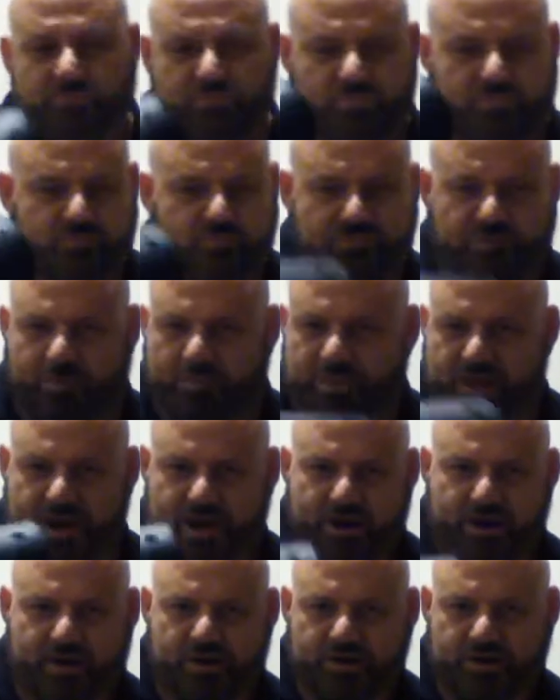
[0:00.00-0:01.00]
from
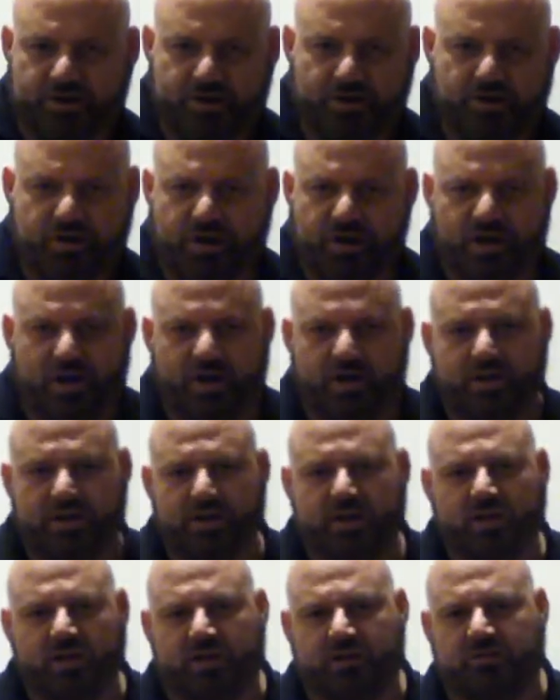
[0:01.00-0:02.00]
there
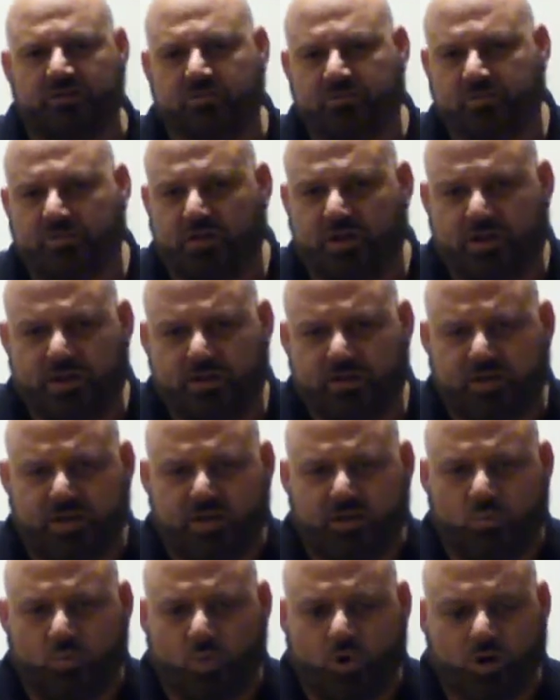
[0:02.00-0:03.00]

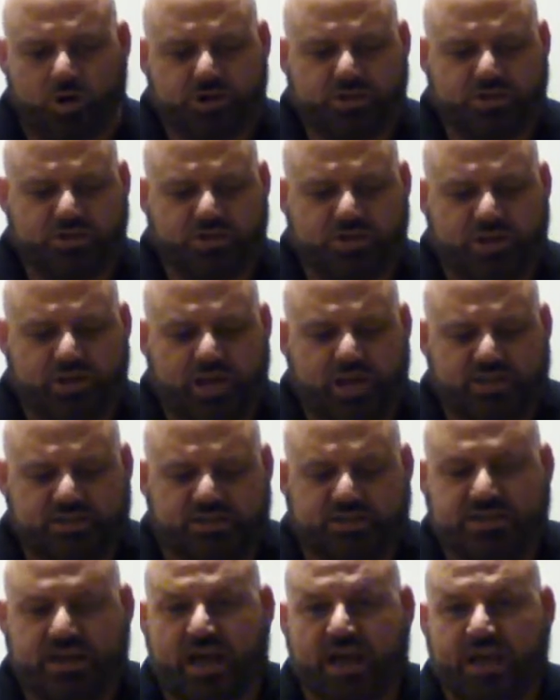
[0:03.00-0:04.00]
it works as a
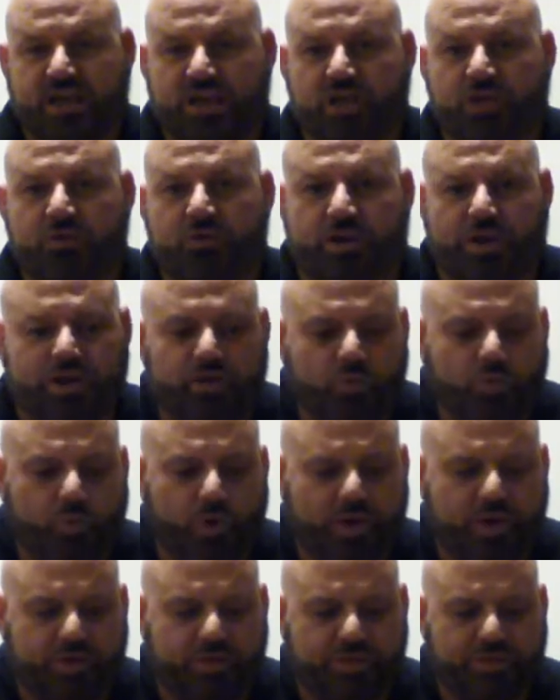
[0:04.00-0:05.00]
tight unit
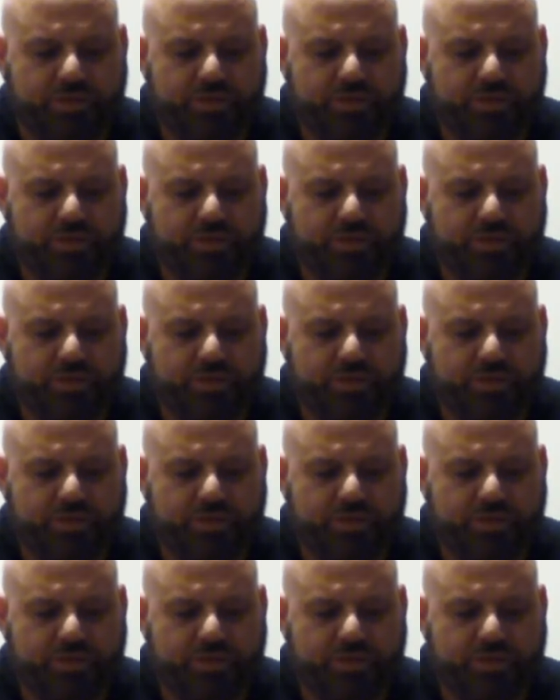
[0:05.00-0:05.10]
with